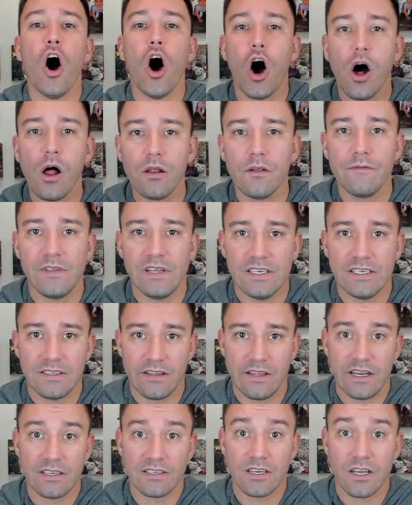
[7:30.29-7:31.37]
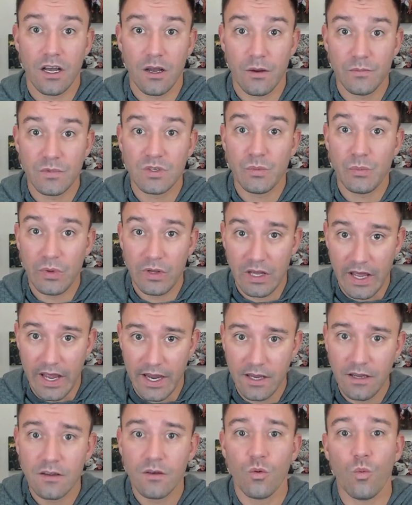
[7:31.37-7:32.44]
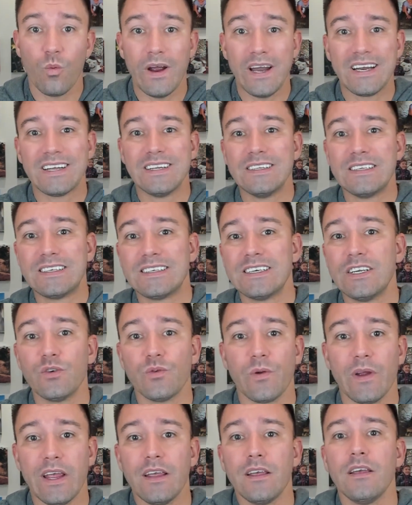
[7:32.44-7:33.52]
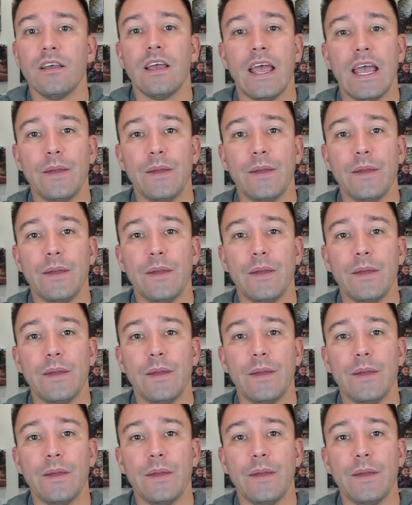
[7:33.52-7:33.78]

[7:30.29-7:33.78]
All of these things come to play when considering